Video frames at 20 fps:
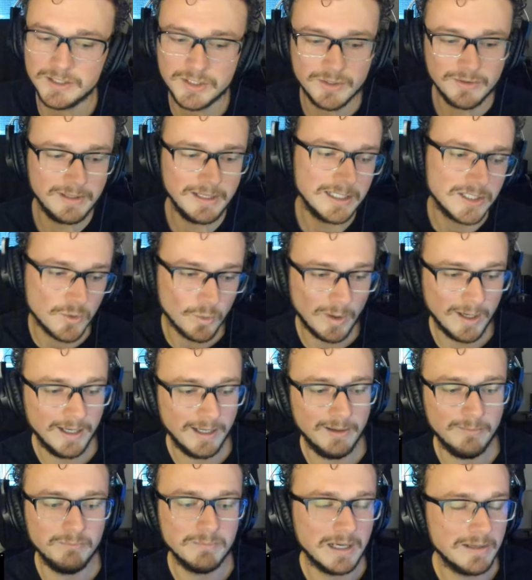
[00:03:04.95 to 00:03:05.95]
so that's why
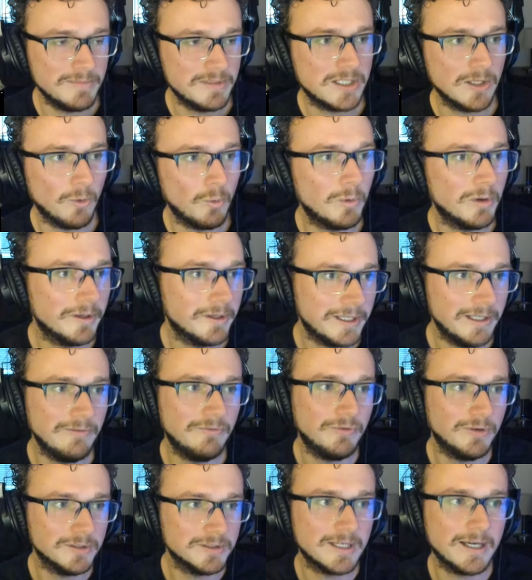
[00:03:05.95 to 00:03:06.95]
I'm still working full